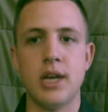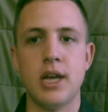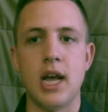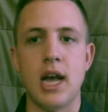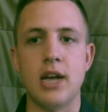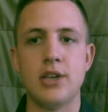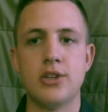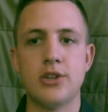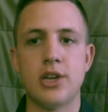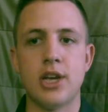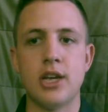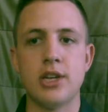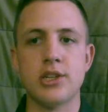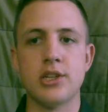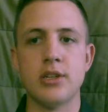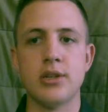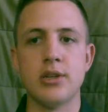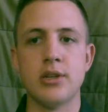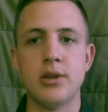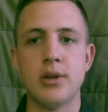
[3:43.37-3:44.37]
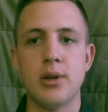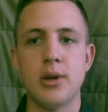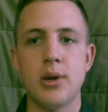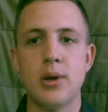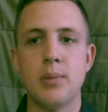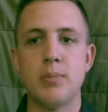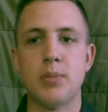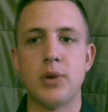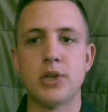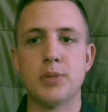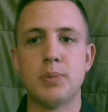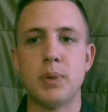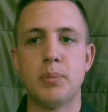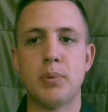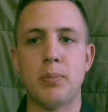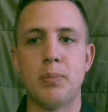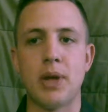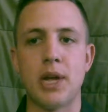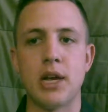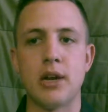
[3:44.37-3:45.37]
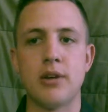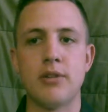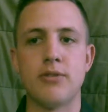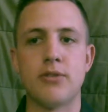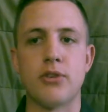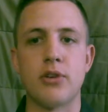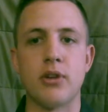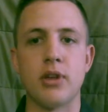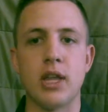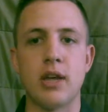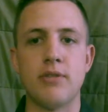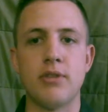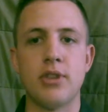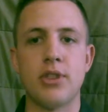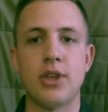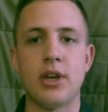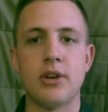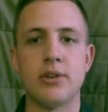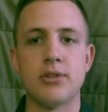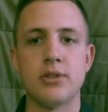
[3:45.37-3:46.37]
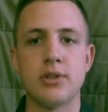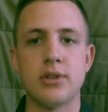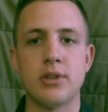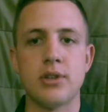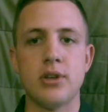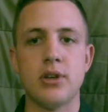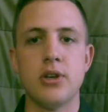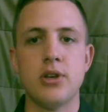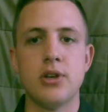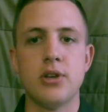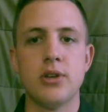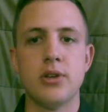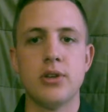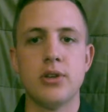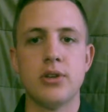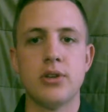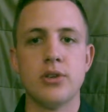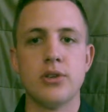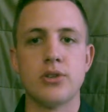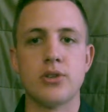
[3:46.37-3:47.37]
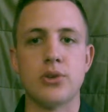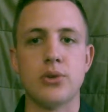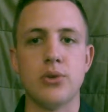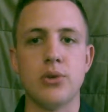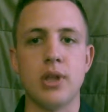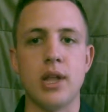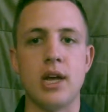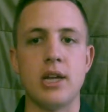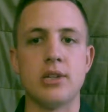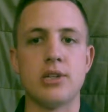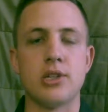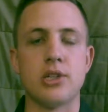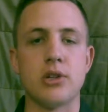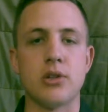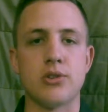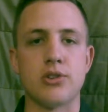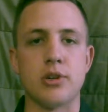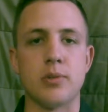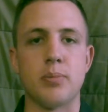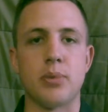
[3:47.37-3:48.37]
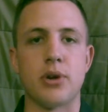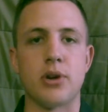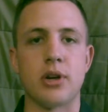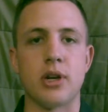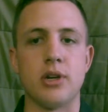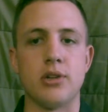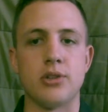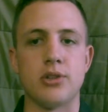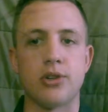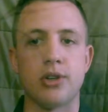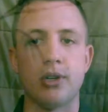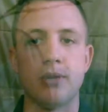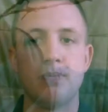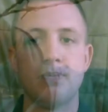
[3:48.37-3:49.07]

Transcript: Education must be prepared for 11,000 school-aged children per country.